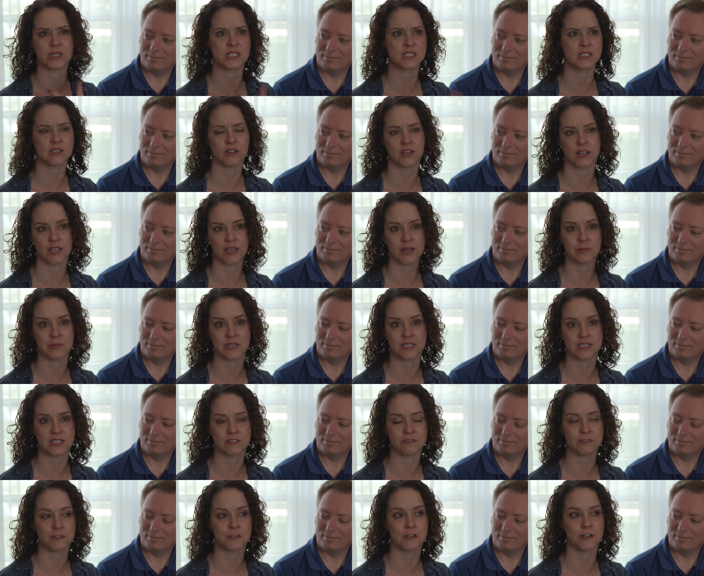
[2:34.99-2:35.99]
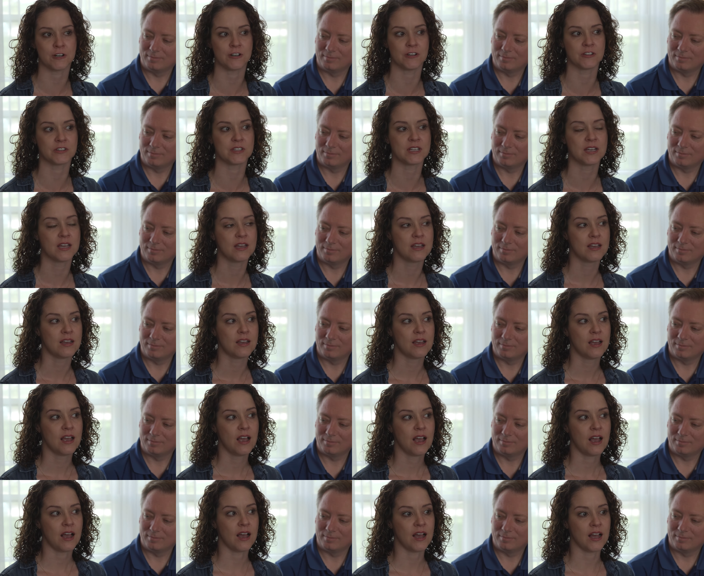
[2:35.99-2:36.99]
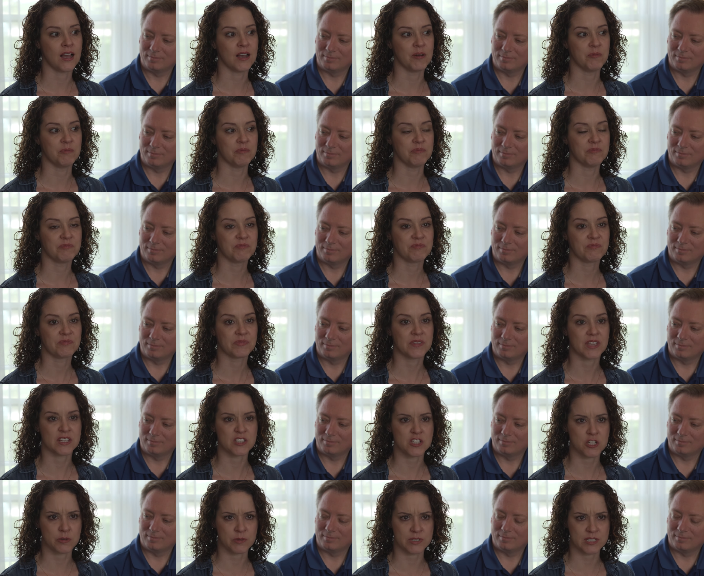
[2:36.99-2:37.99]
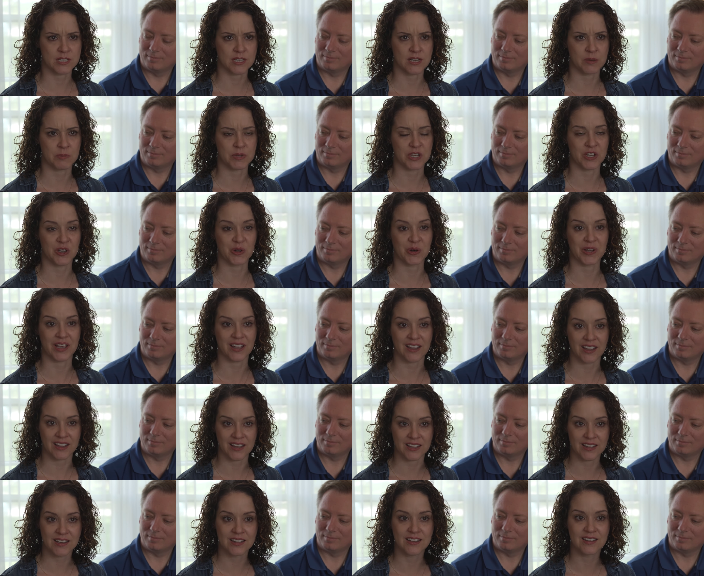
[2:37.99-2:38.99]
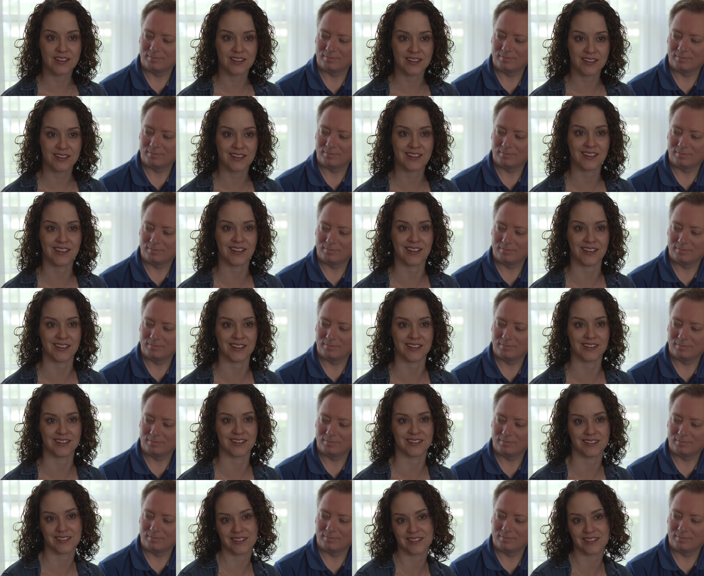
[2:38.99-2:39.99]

Speaker 1: it was still going to be difficult, um, that she was going to be okay. And